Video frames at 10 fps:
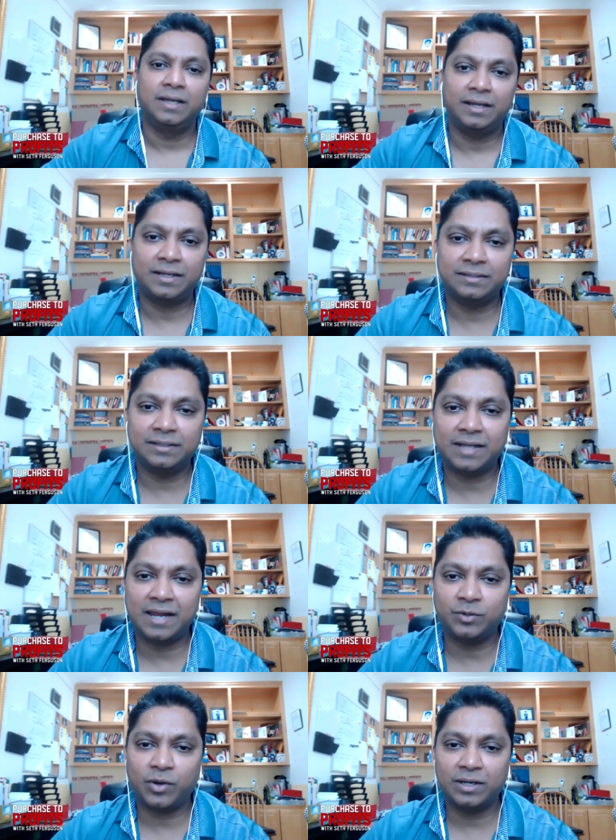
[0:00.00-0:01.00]
another
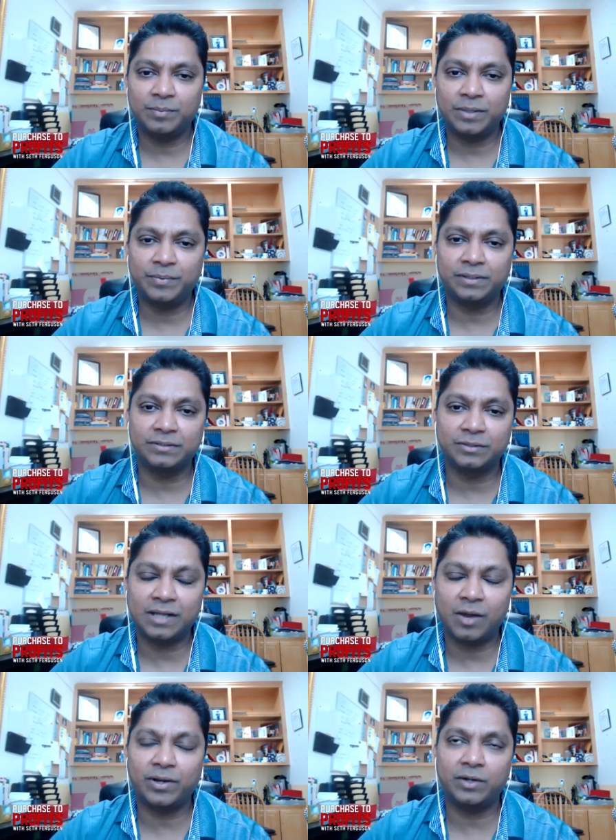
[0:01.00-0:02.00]
10 20 people so
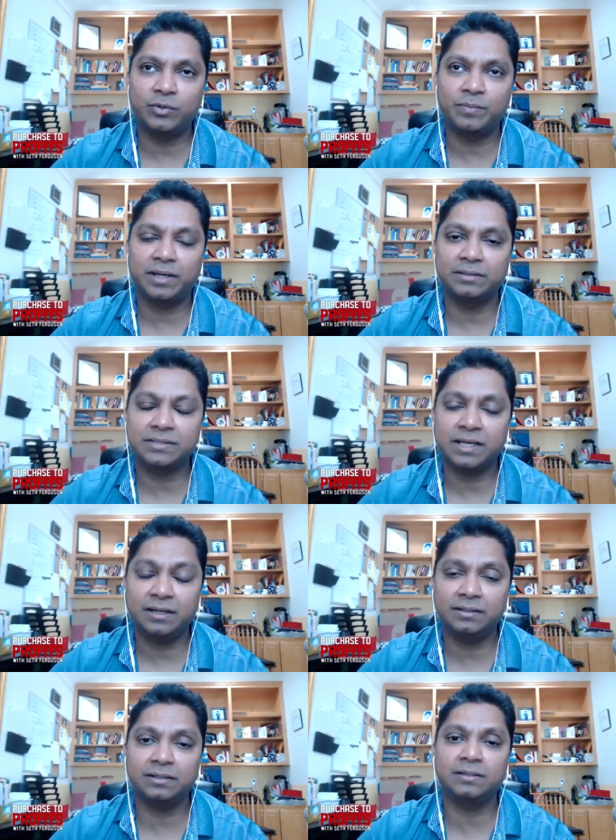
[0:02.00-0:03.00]
now when i do my
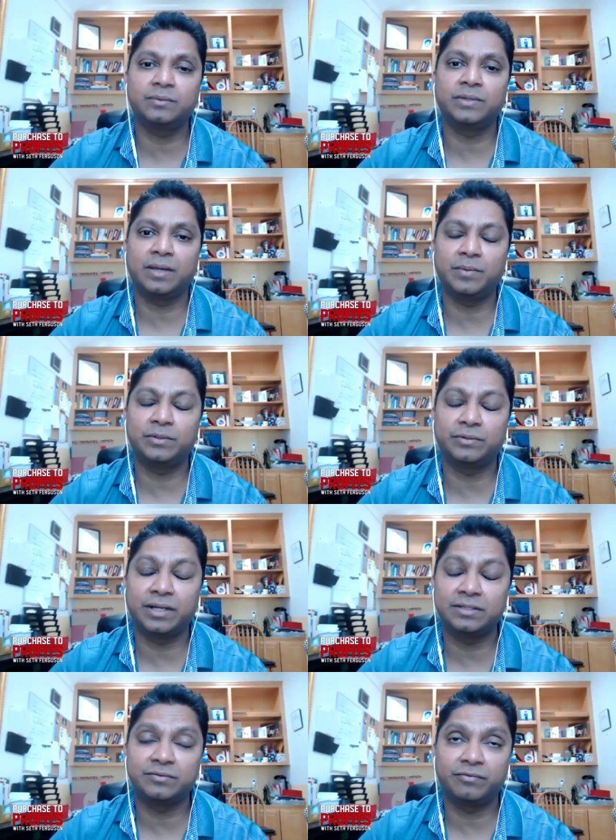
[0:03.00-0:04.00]
second deal we're able to
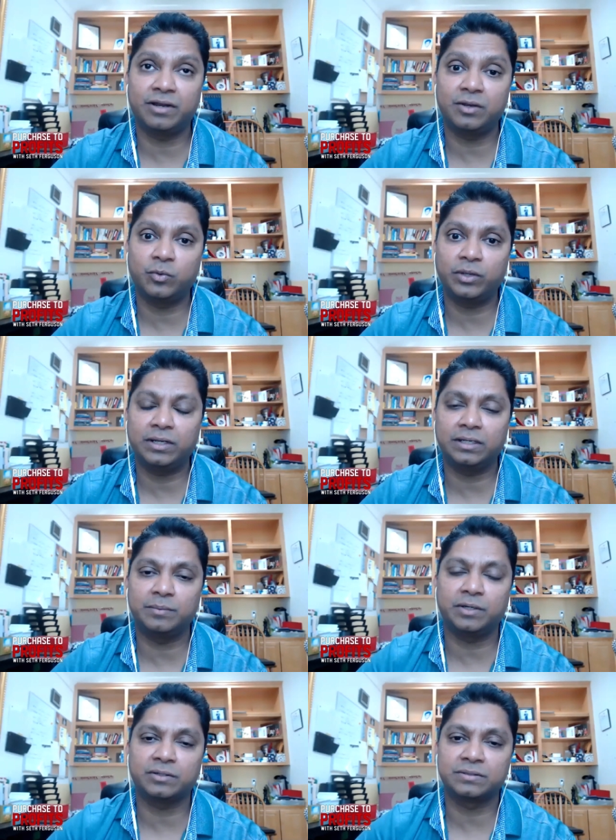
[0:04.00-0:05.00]
raise very quickly
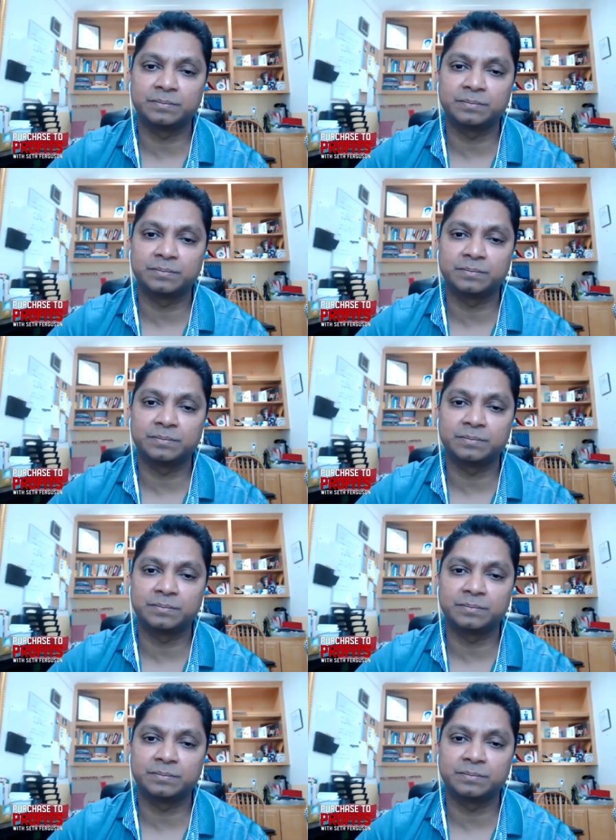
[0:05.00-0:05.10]
because